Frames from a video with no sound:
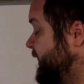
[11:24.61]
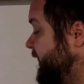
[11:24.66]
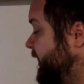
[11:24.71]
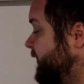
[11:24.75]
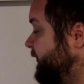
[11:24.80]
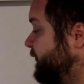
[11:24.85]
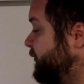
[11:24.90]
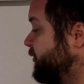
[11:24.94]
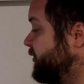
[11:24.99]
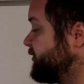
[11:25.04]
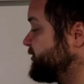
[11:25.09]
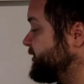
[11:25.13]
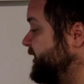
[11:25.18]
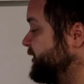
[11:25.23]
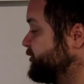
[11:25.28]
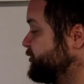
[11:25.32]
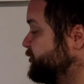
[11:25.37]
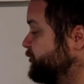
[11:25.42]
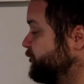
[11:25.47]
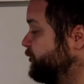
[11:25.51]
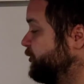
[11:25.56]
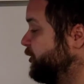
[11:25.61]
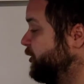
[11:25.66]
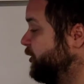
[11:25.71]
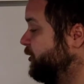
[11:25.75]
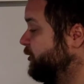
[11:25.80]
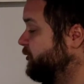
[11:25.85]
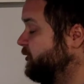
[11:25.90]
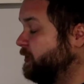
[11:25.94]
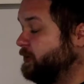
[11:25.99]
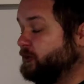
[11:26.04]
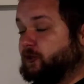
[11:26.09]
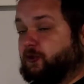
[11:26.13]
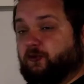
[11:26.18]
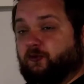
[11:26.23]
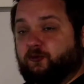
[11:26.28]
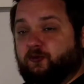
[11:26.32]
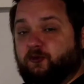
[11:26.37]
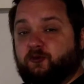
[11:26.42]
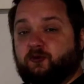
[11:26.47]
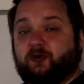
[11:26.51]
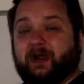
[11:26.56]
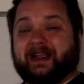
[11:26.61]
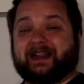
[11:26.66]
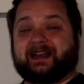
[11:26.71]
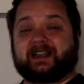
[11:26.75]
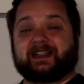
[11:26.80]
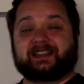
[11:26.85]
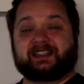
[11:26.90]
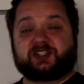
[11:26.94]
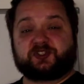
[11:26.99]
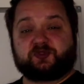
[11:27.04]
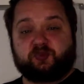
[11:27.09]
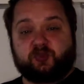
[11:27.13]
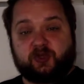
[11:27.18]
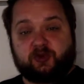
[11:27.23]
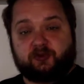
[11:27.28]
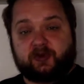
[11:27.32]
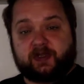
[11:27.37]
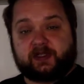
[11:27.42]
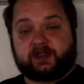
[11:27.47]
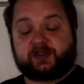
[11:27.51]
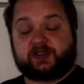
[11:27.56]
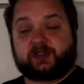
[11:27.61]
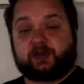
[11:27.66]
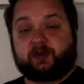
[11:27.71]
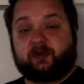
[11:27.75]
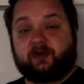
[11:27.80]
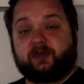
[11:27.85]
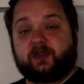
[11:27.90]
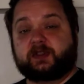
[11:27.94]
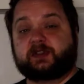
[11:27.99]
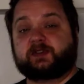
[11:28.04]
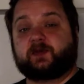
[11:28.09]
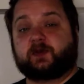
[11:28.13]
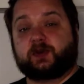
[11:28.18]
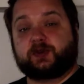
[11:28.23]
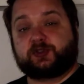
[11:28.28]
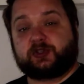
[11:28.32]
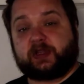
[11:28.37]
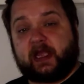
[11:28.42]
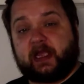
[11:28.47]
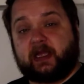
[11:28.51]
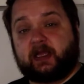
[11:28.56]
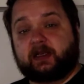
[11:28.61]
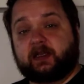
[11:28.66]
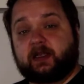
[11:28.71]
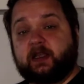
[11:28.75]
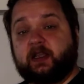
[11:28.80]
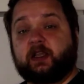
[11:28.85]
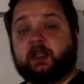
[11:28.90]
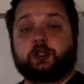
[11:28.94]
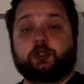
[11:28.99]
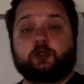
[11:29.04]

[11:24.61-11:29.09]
And of course, as you go through and experience some of this firsthand,